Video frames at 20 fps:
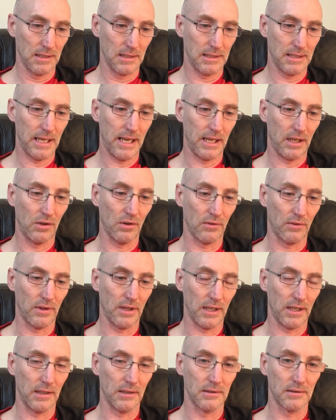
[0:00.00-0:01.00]
take on
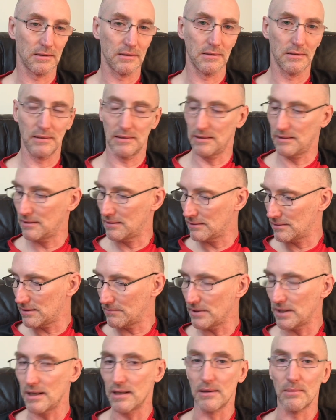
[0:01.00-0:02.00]
things than some
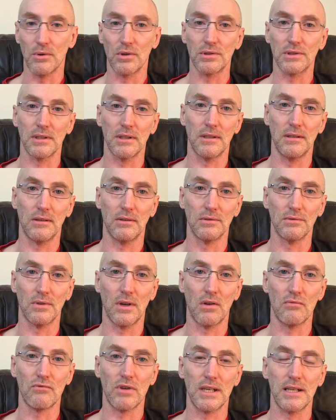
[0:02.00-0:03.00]
of the other books that are
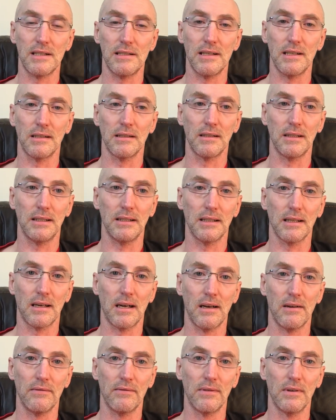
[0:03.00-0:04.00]
on running technique
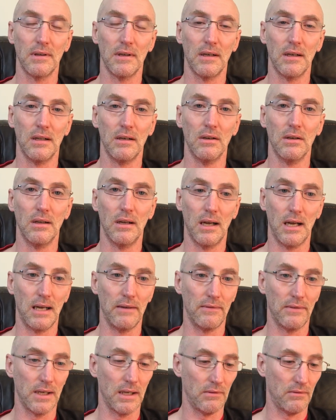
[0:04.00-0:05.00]
that
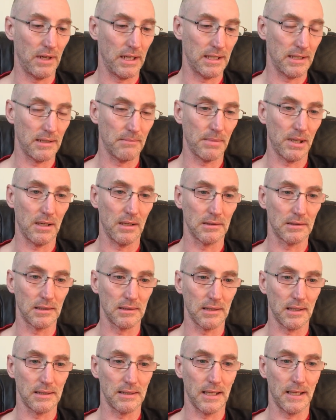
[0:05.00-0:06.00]
I've read in the past,
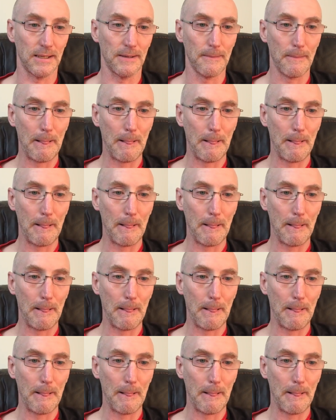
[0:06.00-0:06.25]
as I say.